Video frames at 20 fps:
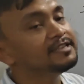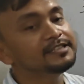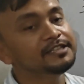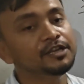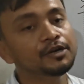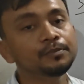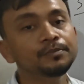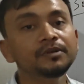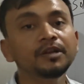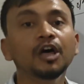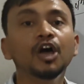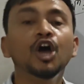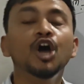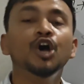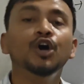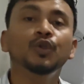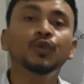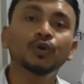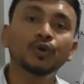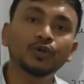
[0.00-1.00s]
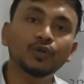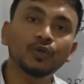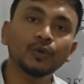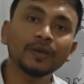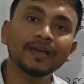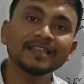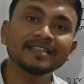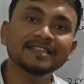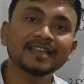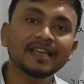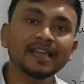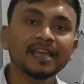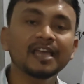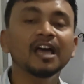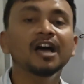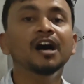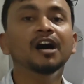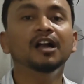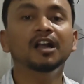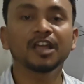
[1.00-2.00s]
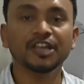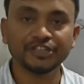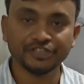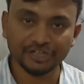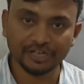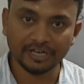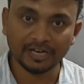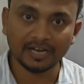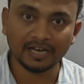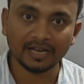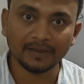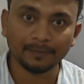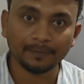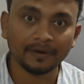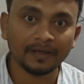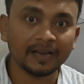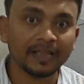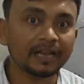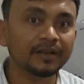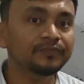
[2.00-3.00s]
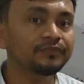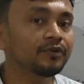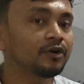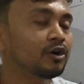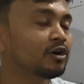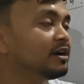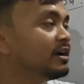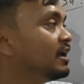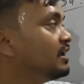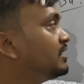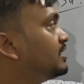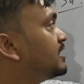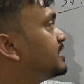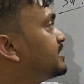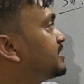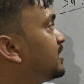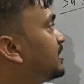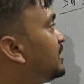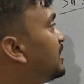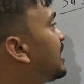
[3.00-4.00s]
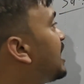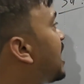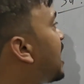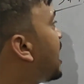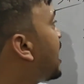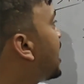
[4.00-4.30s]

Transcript: assumed root 2 as a rational number, and for that reason